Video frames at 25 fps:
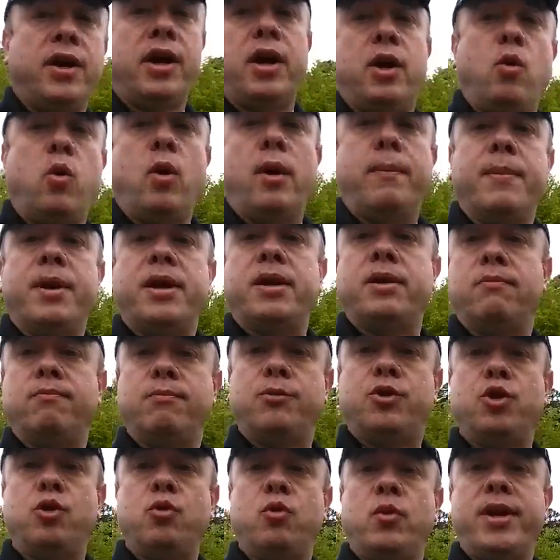equipment.
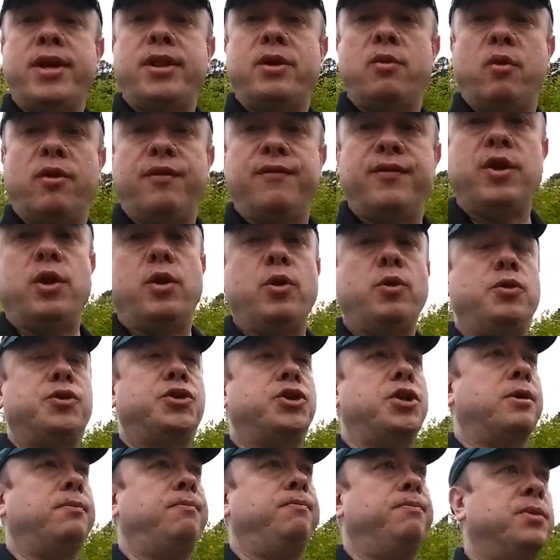Do read the
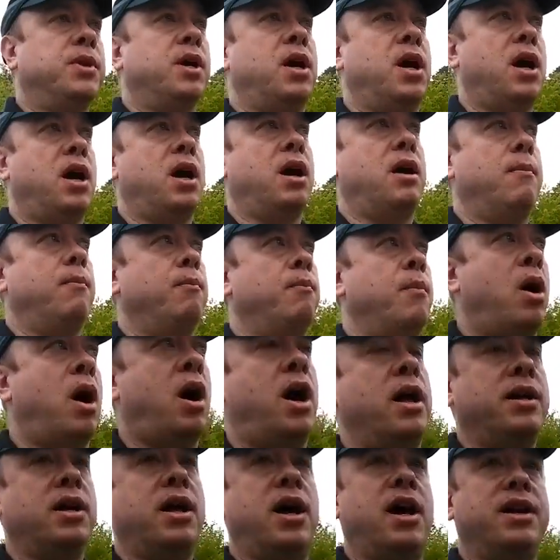reviews
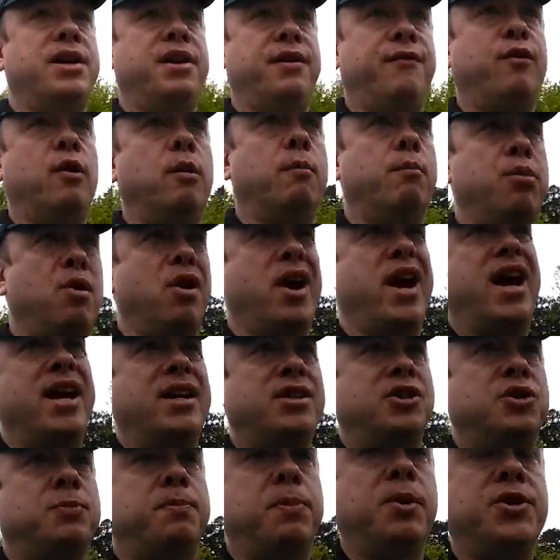on different
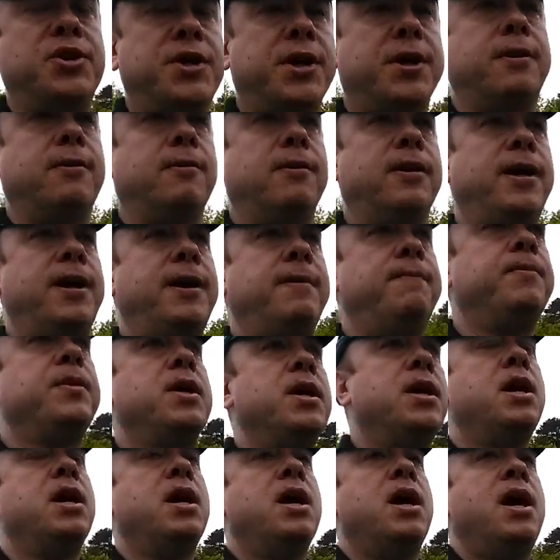brands particularly,
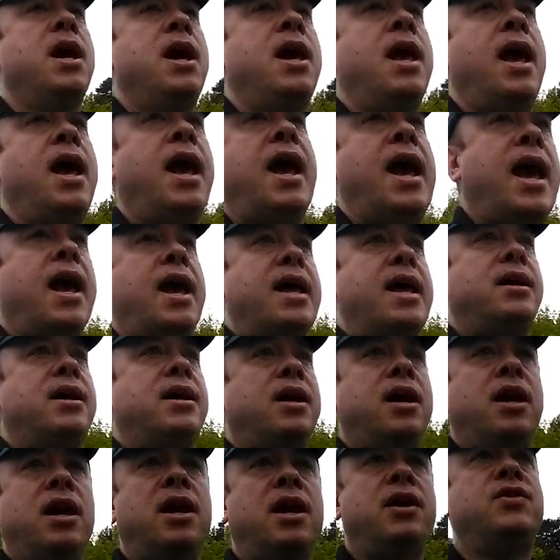and
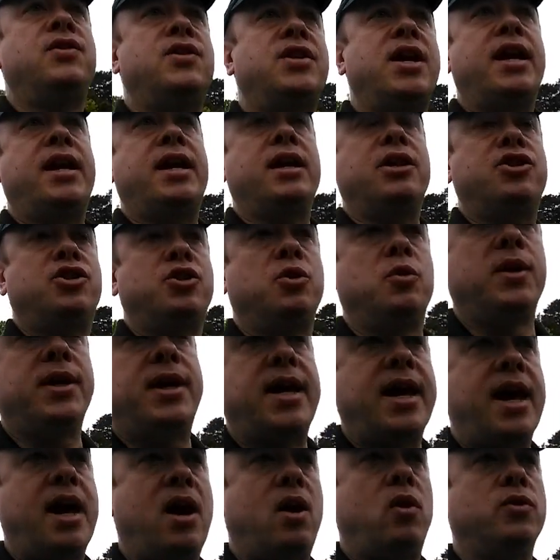take into
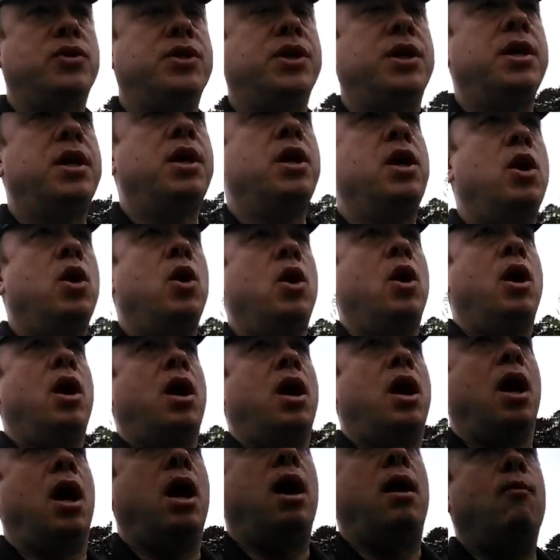account
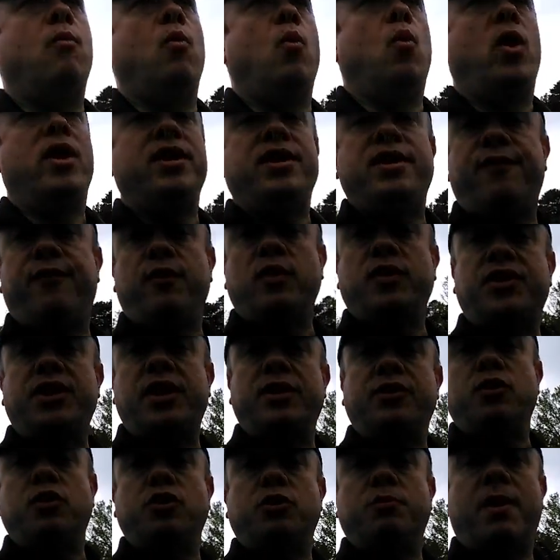what different
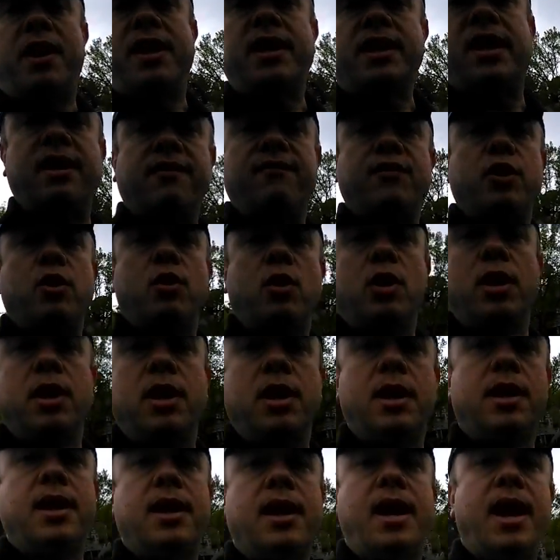sensors might give you
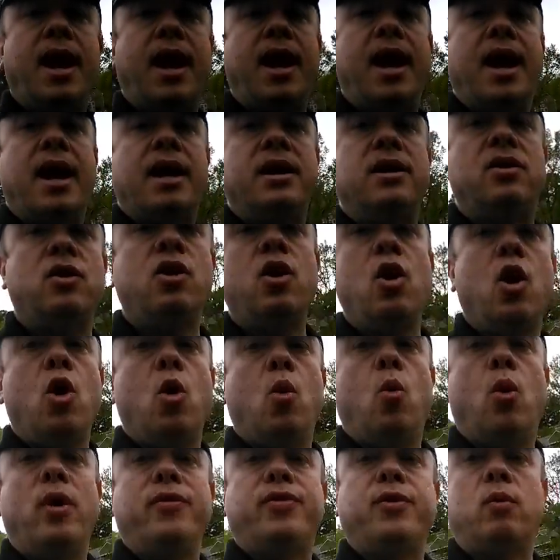and
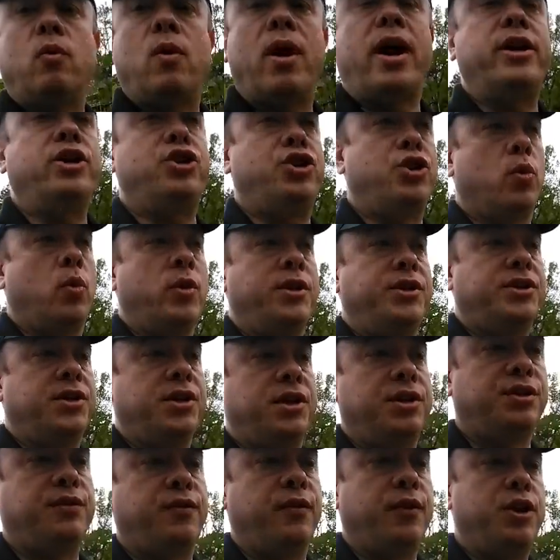what the right choice
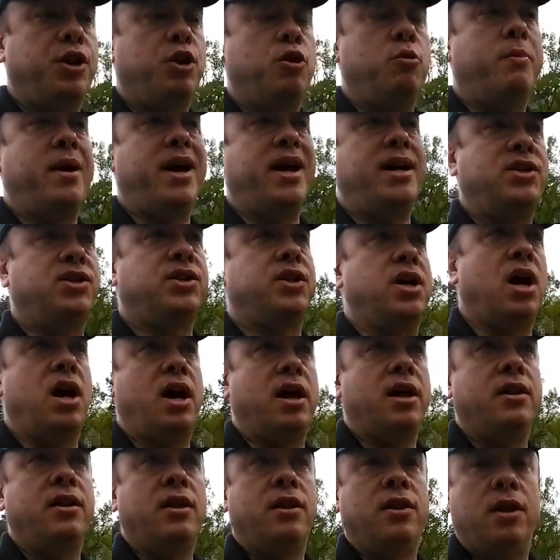is for you based
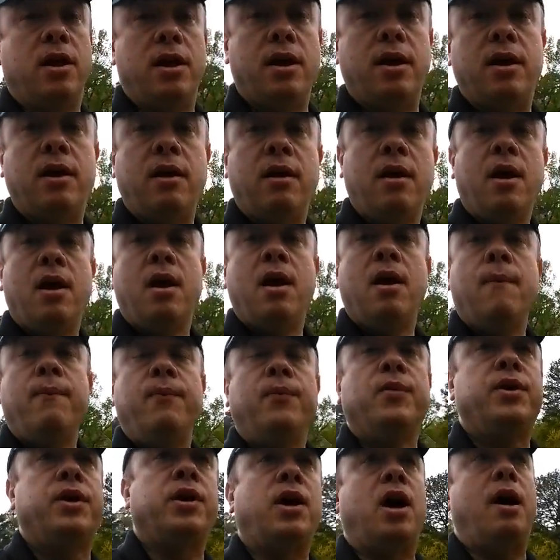on the
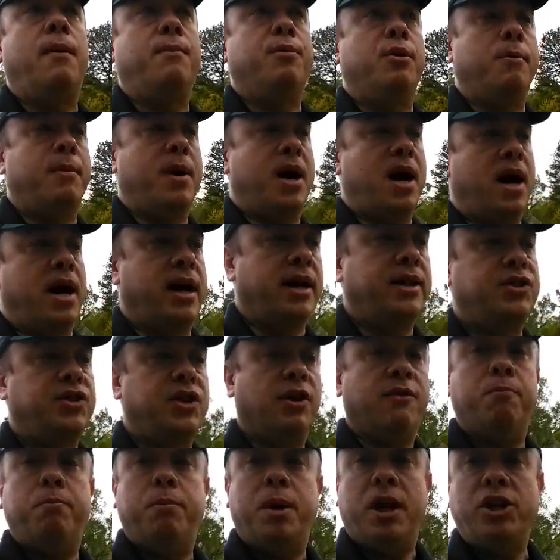compromise
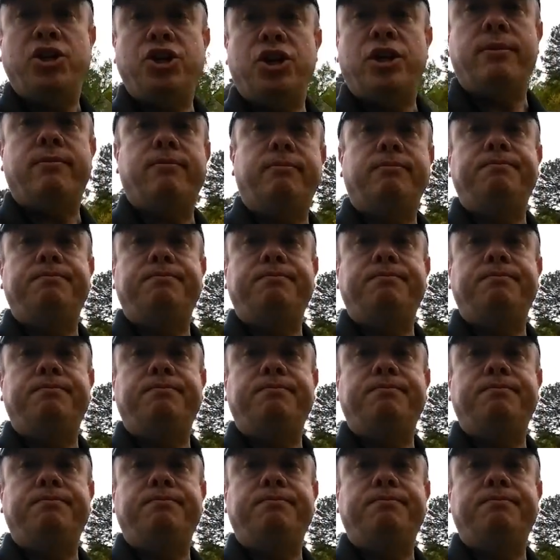of budget,